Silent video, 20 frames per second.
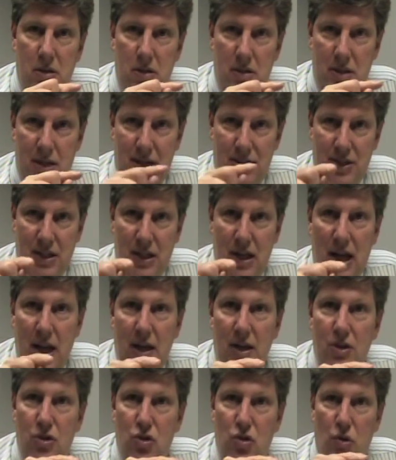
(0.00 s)

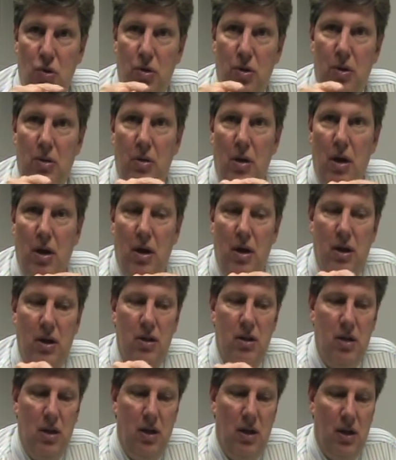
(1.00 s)
designated certain
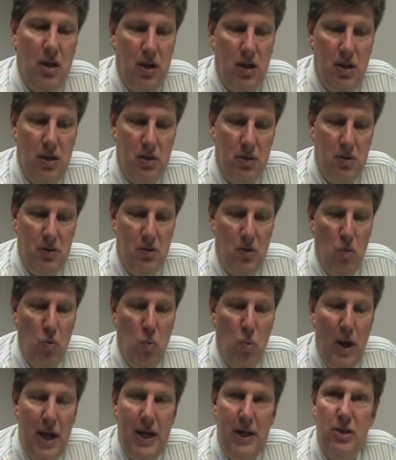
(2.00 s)

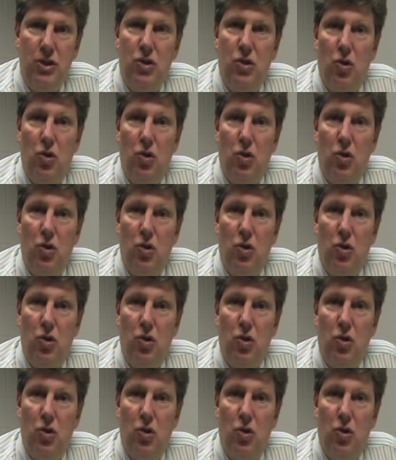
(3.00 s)
ways